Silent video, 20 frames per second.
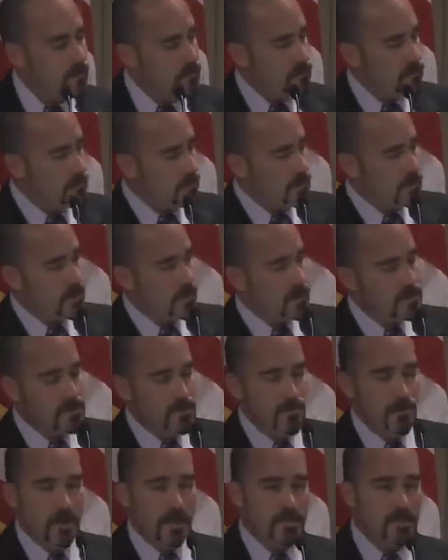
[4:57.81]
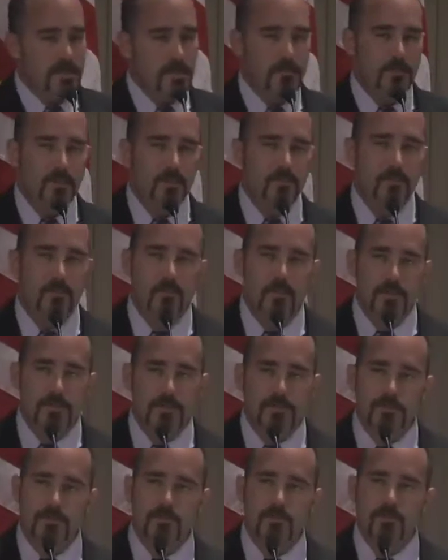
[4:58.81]
There was discussion about tipping
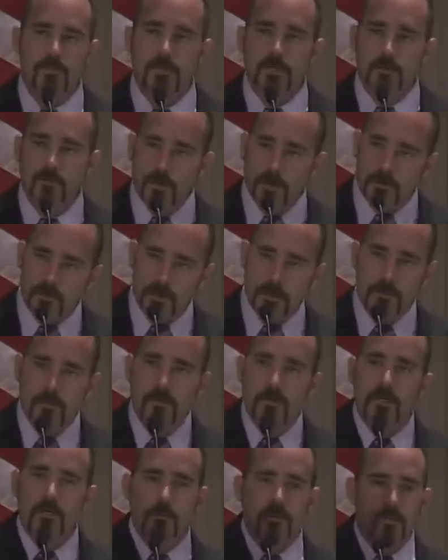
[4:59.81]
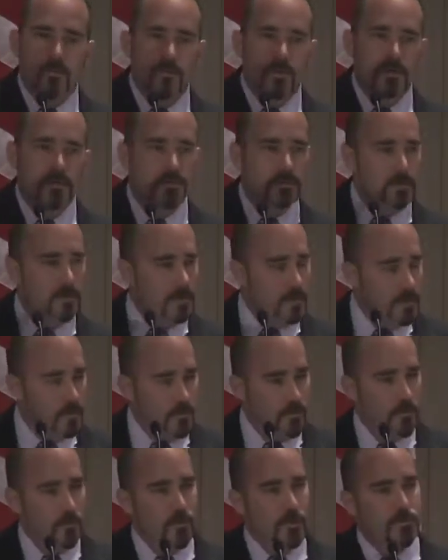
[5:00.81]
points this morning where I think we'll hit points
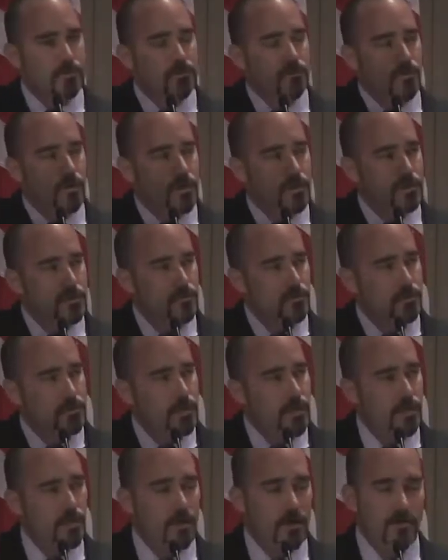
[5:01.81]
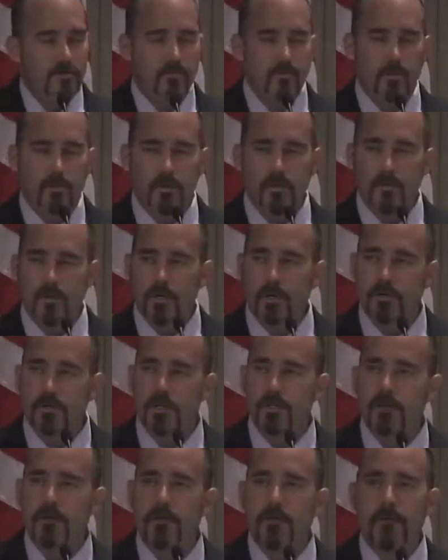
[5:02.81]
where restoration will take off more
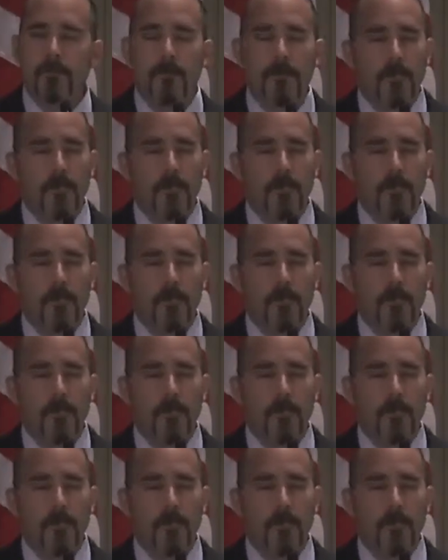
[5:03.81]
quickly.